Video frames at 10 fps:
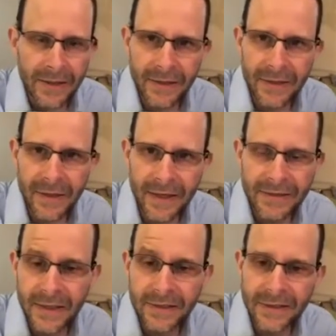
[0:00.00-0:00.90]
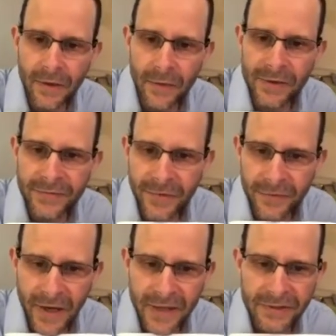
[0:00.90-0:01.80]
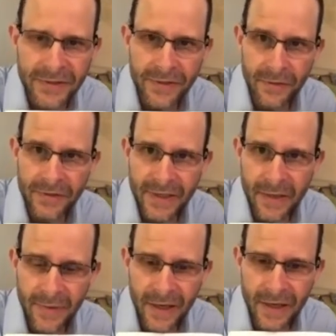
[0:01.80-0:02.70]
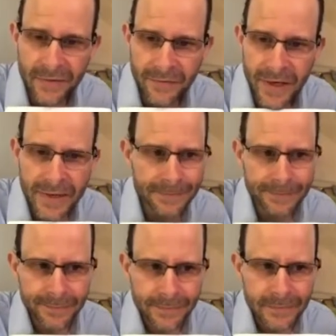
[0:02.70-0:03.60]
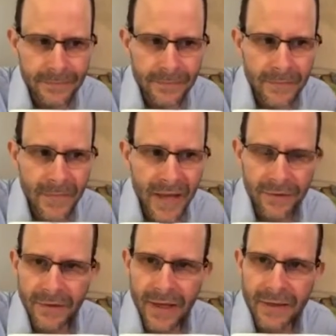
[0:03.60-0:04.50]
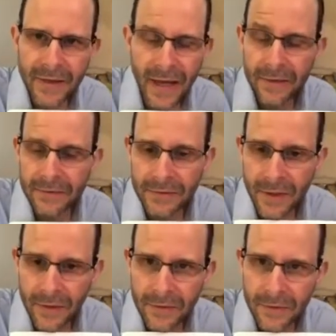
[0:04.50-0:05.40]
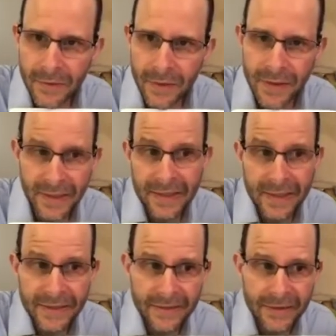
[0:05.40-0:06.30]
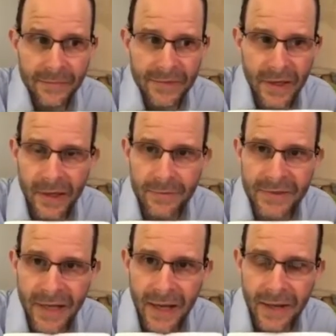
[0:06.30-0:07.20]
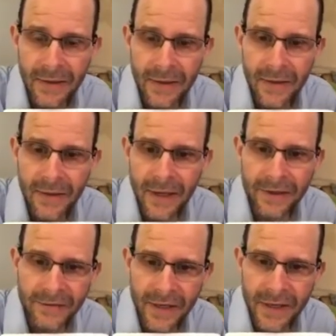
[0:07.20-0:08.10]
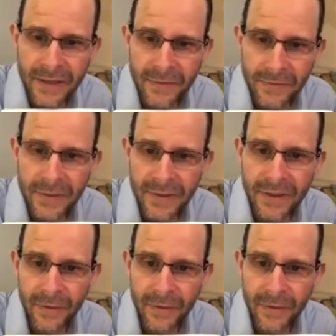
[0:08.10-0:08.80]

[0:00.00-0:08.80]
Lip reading: And I said, is it always free range? Is it always antibiotic free? And they're like, I don't know. It is sometimes, yeah. And I try to eat it,